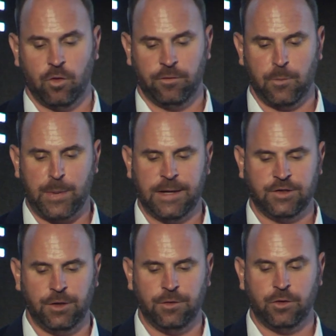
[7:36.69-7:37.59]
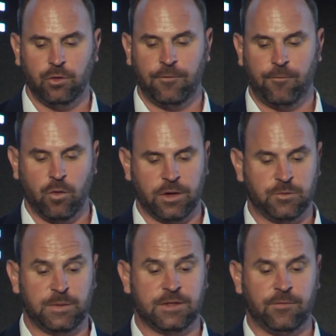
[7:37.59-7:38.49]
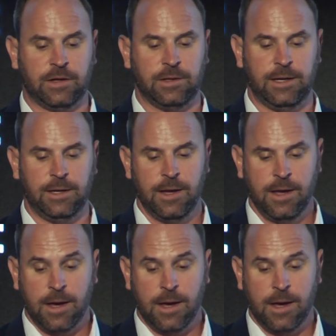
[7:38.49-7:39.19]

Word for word: over the past year or two have focused specifically